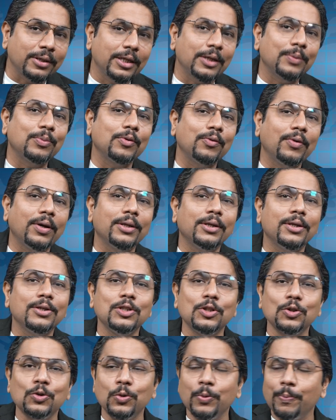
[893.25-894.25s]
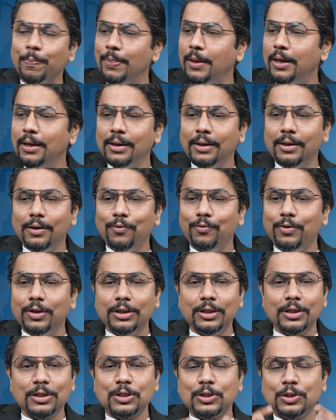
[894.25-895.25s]
It provided you
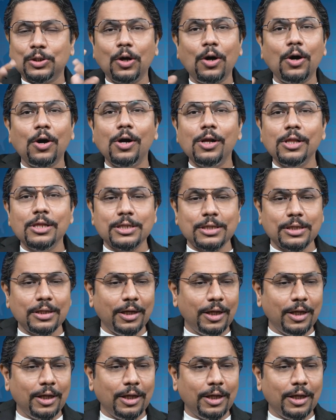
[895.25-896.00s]
with the stalls,